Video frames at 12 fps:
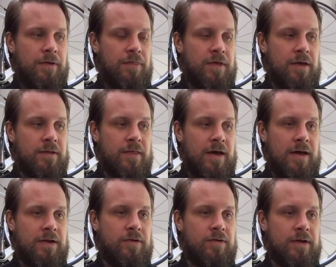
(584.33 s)
I think
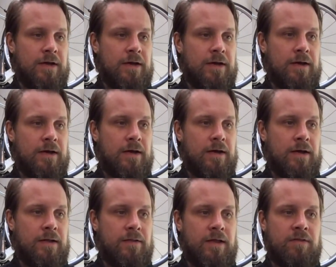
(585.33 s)
that
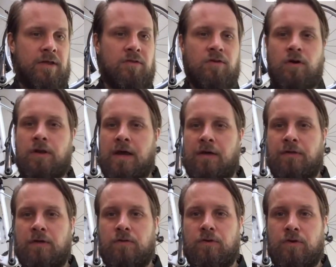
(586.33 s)
it's got
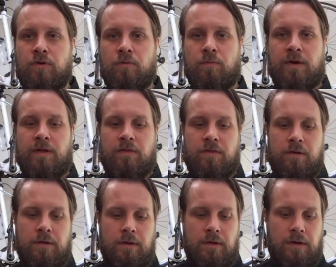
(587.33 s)
nothing to do with
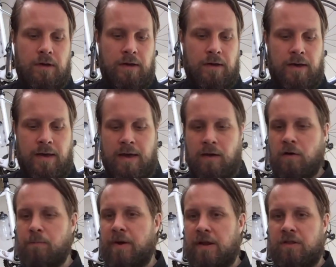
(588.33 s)
a
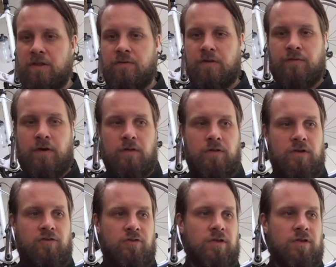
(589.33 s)
competitive advantage.